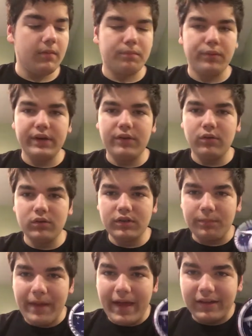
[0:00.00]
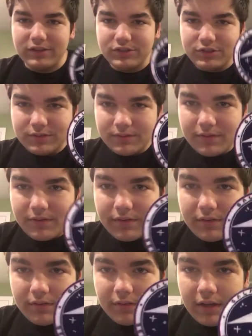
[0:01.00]
Pretty cool little patch.
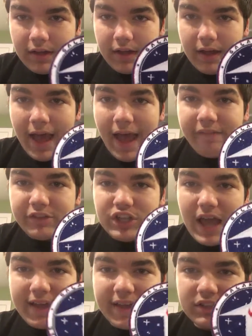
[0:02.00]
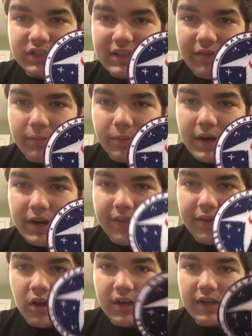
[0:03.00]
I have a jacket, just haven't put
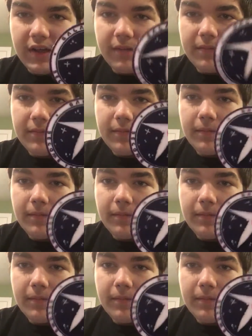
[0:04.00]
anything on it yet.